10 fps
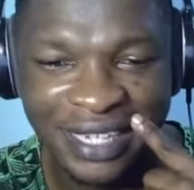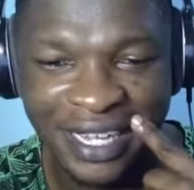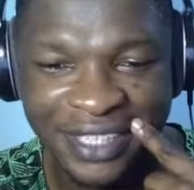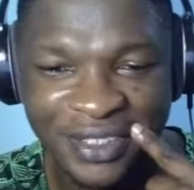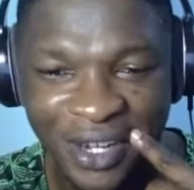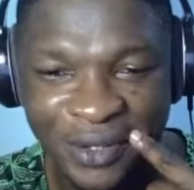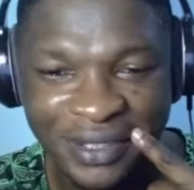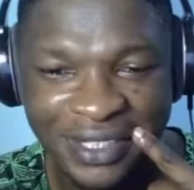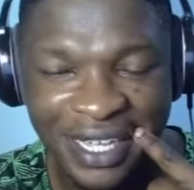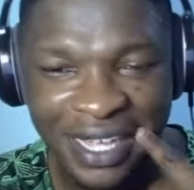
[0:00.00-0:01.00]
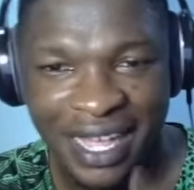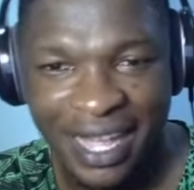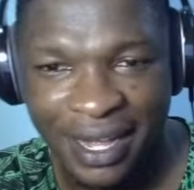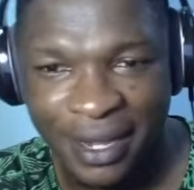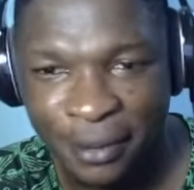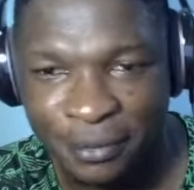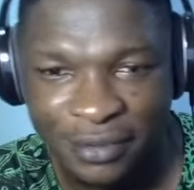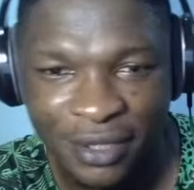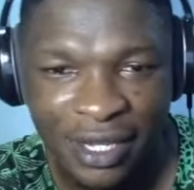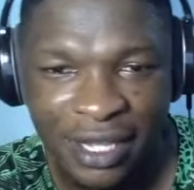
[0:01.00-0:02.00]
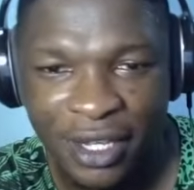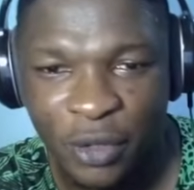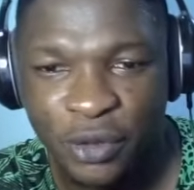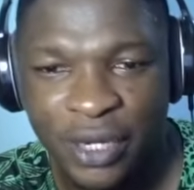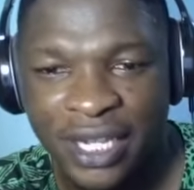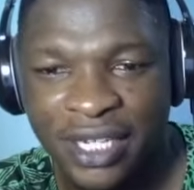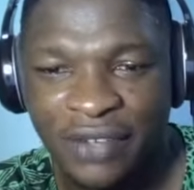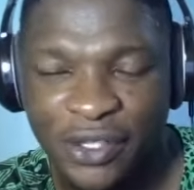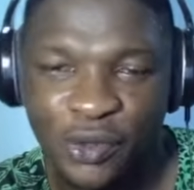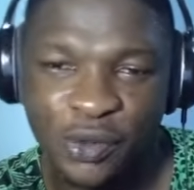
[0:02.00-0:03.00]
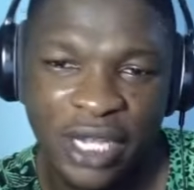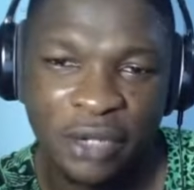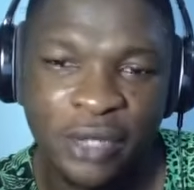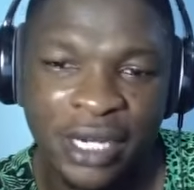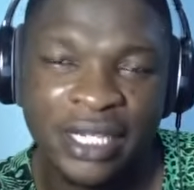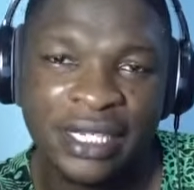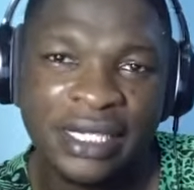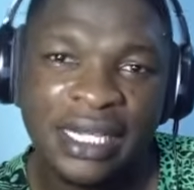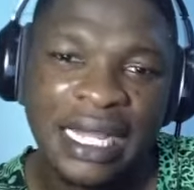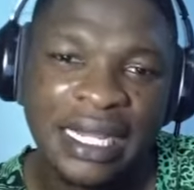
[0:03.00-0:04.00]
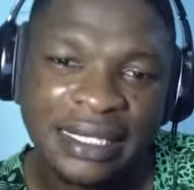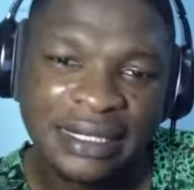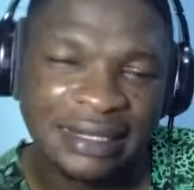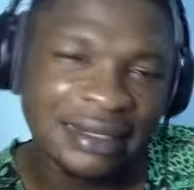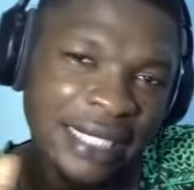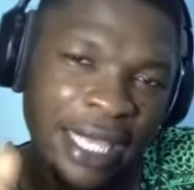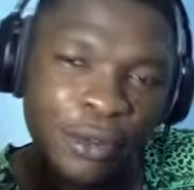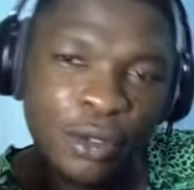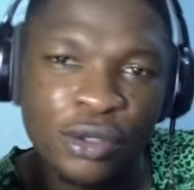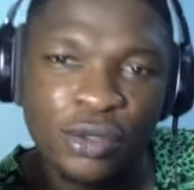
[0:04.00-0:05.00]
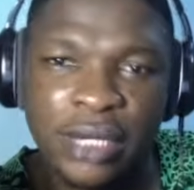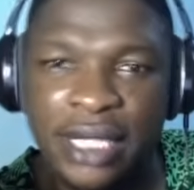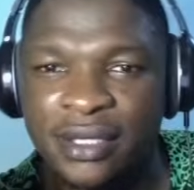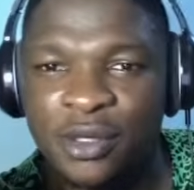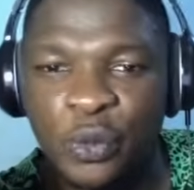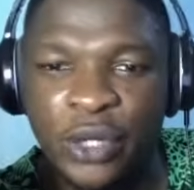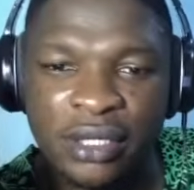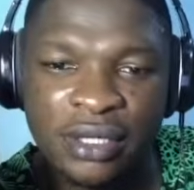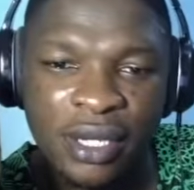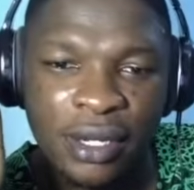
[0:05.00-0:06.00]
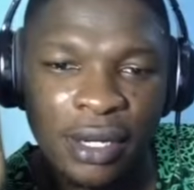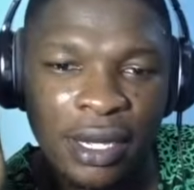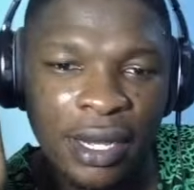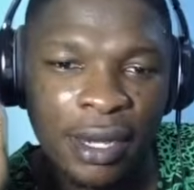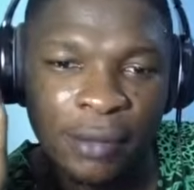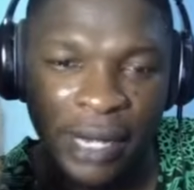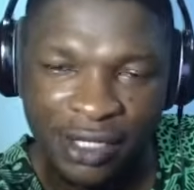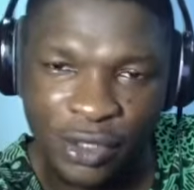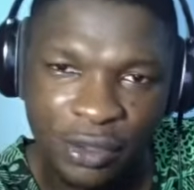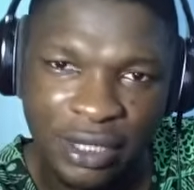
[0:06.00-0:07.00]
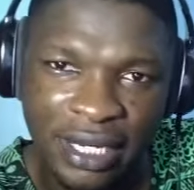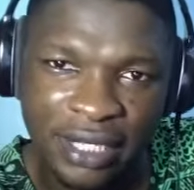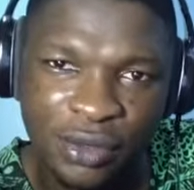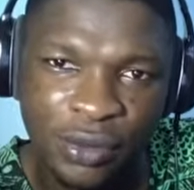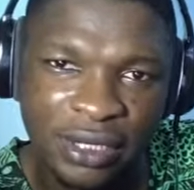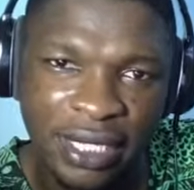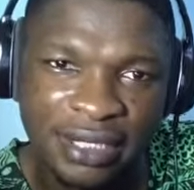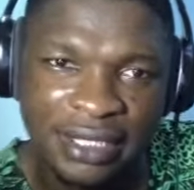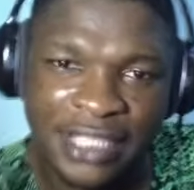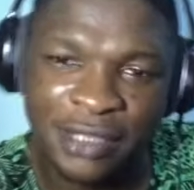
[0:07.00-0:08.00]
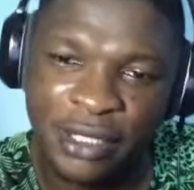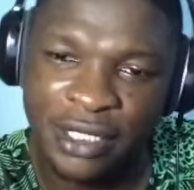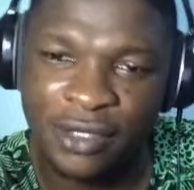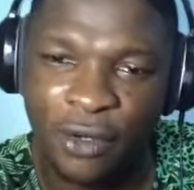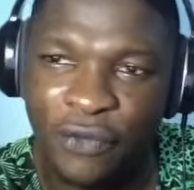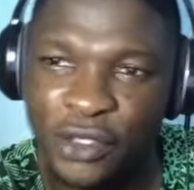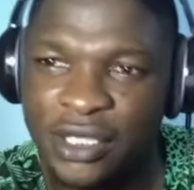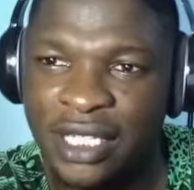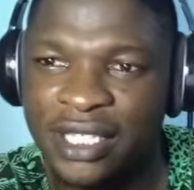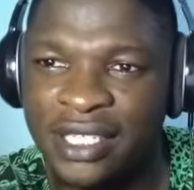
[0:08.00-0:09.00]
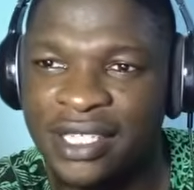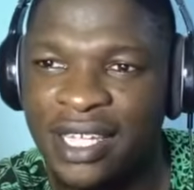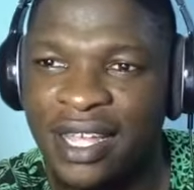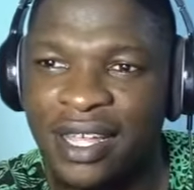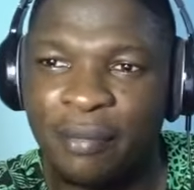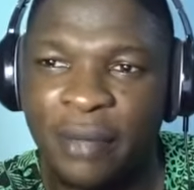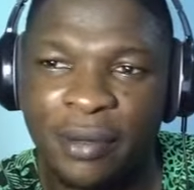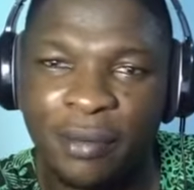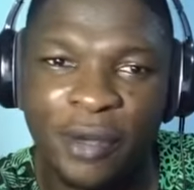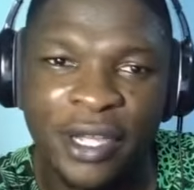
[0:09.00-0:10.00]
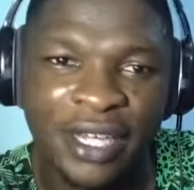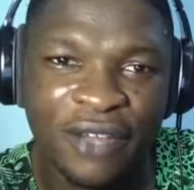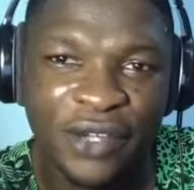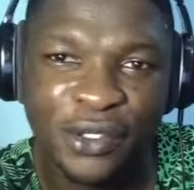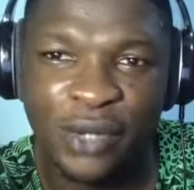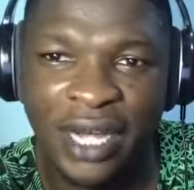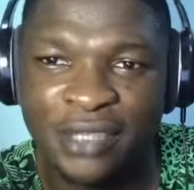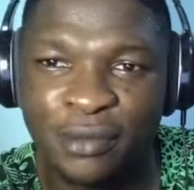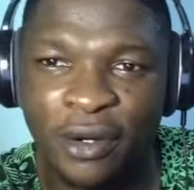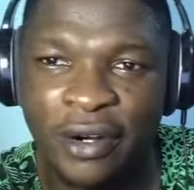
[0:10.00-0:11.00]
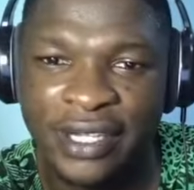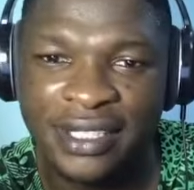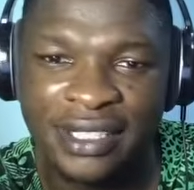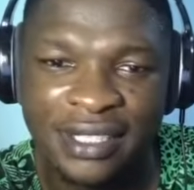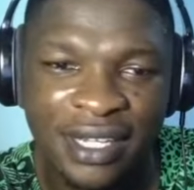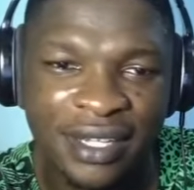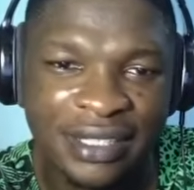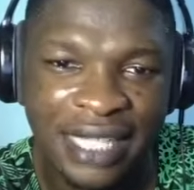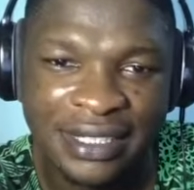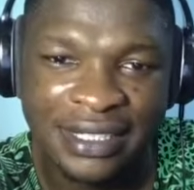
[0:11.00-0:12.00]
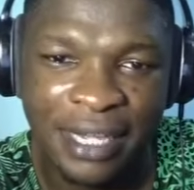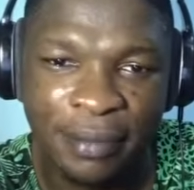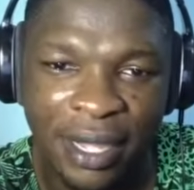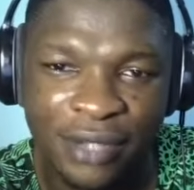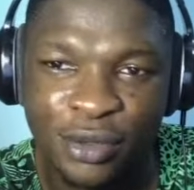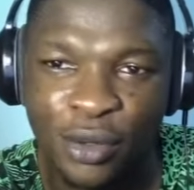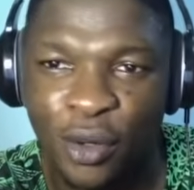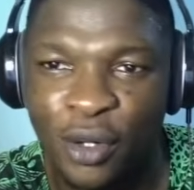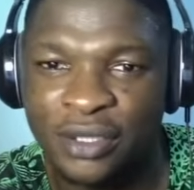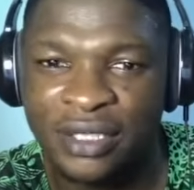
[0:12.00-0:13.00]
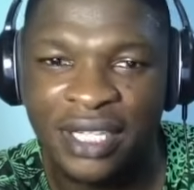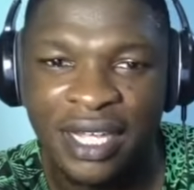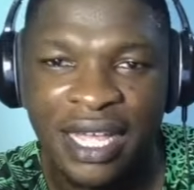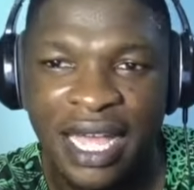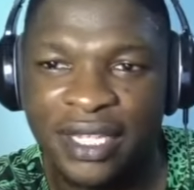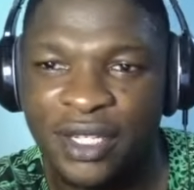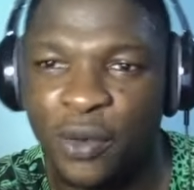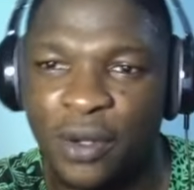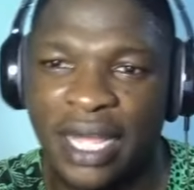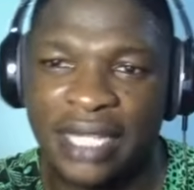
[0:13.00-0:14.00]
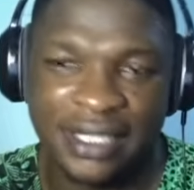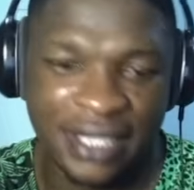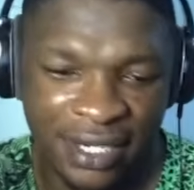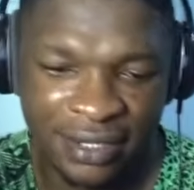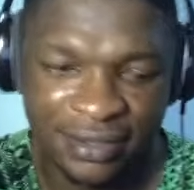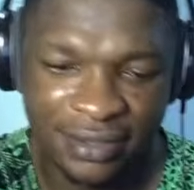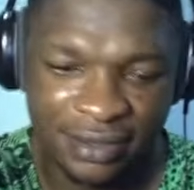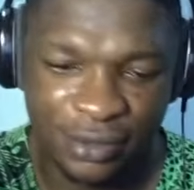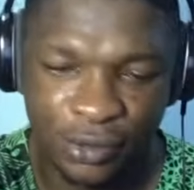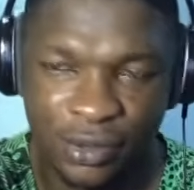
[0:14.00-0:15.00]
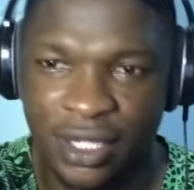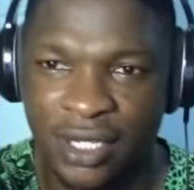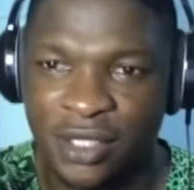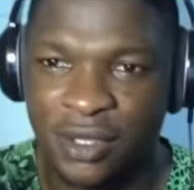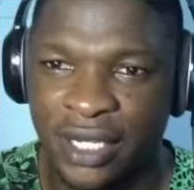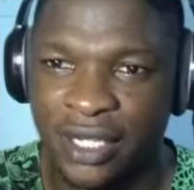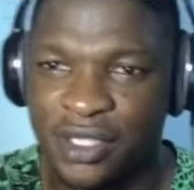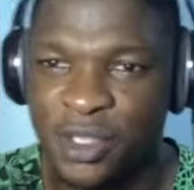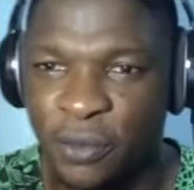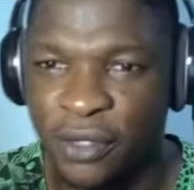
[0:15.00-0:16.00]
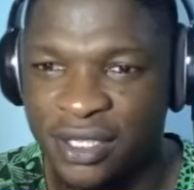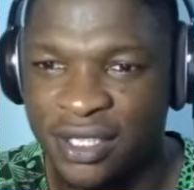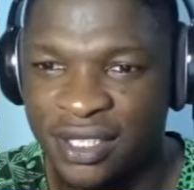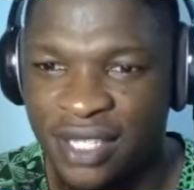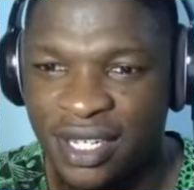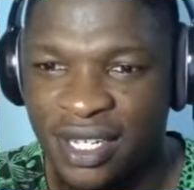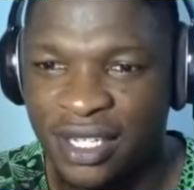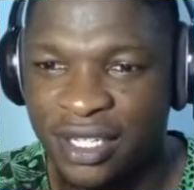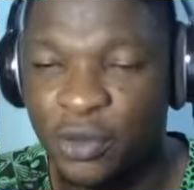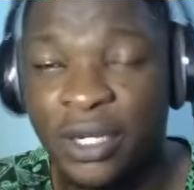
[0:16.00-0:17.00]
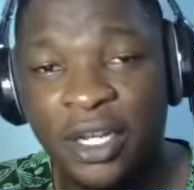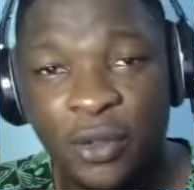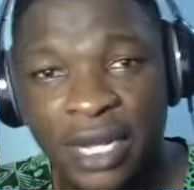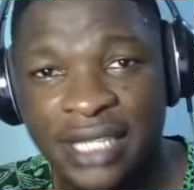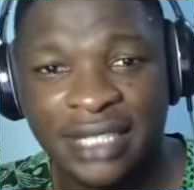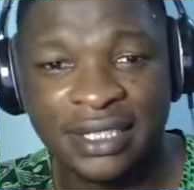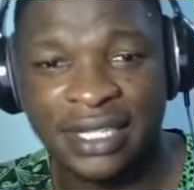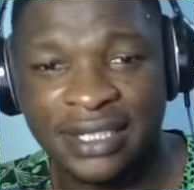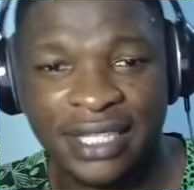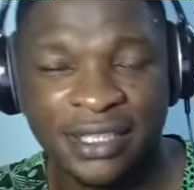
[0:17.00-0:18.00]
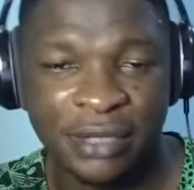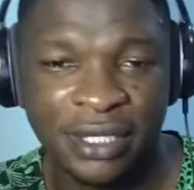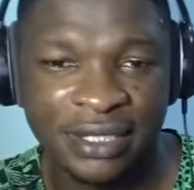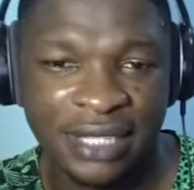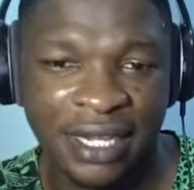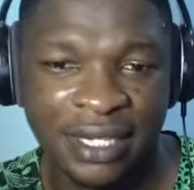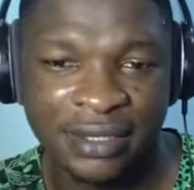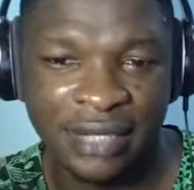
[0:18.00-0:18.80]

next round. Equatorial Guinea versus Sudan. Equatorial Guinea came close to getting a win as they scored a late goal in the 89th minute. Unfortunately, Burkina Faso had more grit than them and scored an equalizer. Total Energy Sports scored an equalizer in the 98th minute, and